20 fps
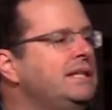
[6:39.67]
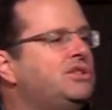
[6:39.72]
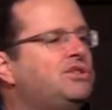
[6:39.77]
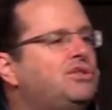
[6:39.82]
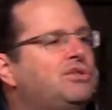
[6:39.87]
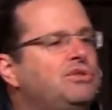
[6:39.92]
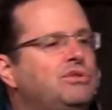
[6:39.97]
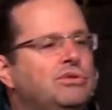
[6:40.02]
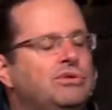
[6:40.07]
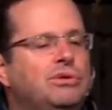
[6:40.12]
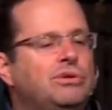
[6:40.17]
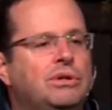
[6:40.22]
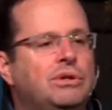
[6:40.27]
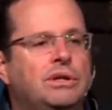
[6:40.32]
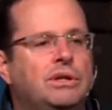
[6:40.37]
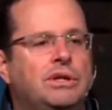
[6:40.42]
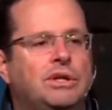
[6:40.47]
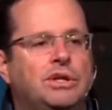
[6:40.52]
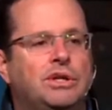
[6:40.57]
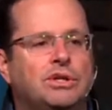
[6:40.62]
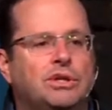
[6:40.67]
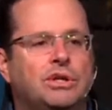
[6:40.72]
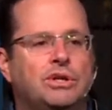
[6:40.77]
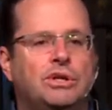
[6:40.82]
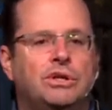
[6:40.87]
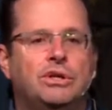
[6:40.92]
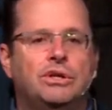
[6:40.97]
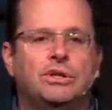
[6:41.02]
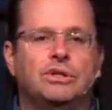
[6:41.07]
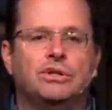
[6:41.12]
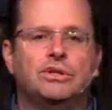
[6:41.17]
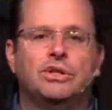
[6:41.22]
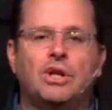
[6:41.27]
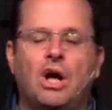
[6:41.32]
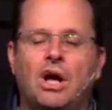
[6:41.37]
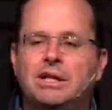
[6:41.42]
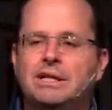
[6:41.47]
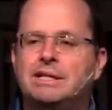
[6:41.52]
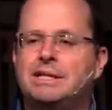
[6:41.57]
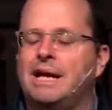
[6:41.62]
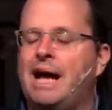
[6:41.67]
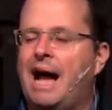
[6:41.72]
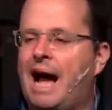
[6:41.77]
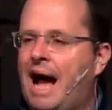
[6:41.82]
to not,